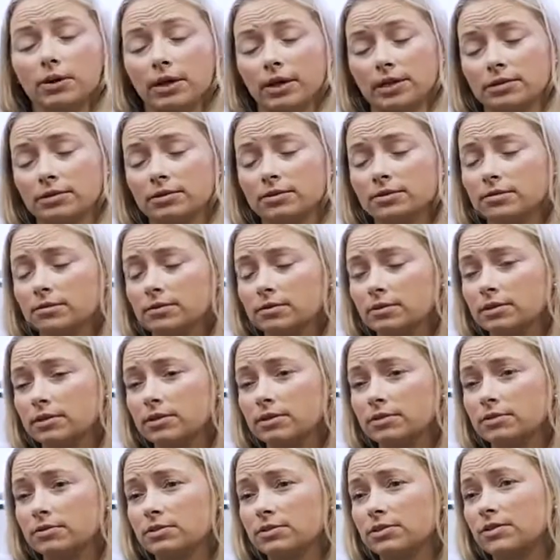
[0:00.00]
Right,
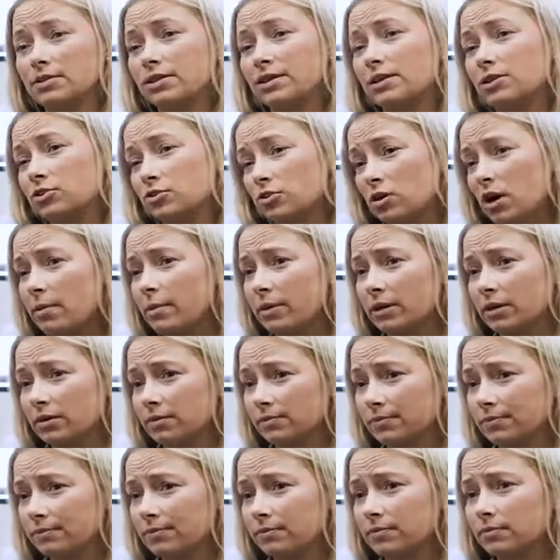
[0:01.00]
because you still had a trauma.
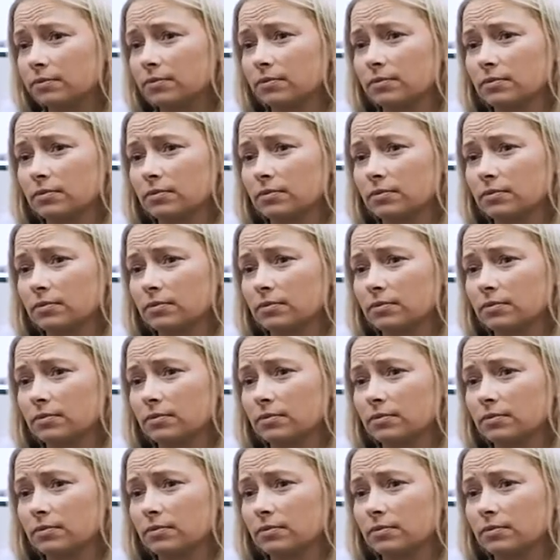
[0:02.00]
That's